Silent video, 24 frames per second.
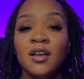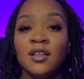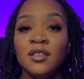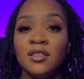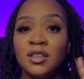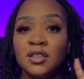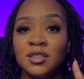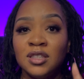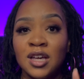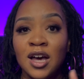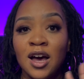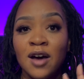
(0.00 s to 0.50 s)

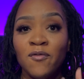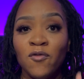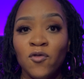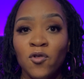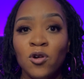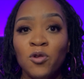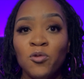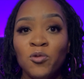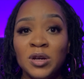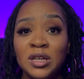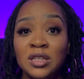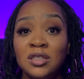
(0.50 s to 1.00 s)
The top
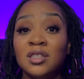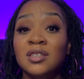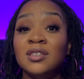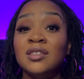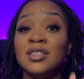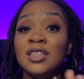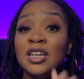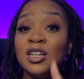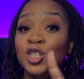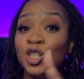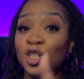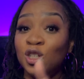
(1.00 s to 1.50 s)
four reasons
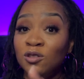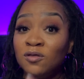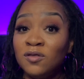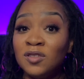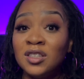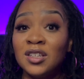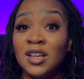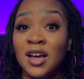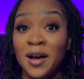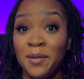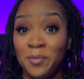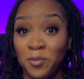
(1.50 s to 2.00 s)
that you stop
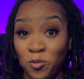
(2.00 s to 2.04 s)
stopped